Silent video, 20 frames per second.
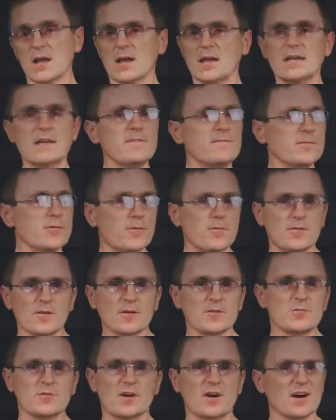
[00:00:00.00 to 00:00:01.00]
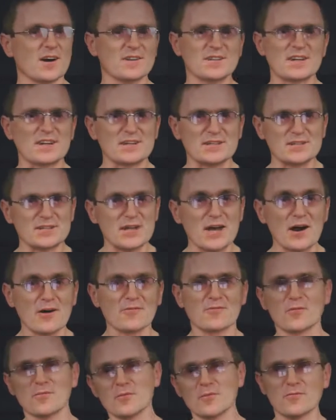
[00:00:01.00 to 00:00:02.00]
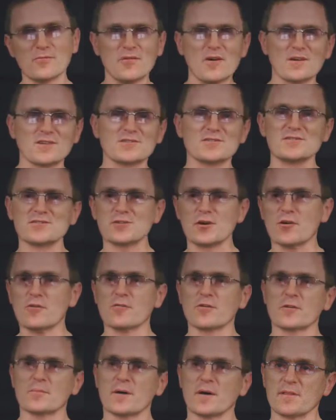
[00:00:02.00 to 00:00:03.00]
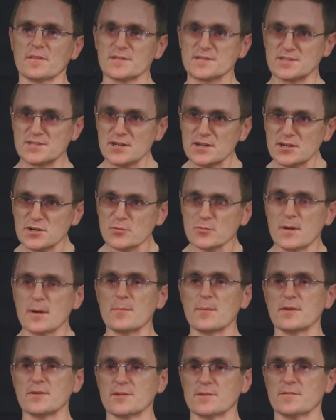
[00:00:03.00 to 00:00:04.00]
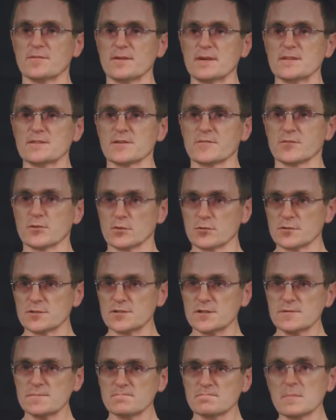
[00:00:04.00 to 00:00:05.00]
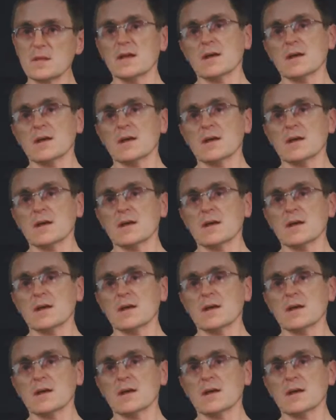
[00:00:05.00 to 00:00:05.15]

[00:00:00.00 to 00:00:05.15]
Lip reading: If you feel you can't get enough from the functions offered by the standard web interface of your router,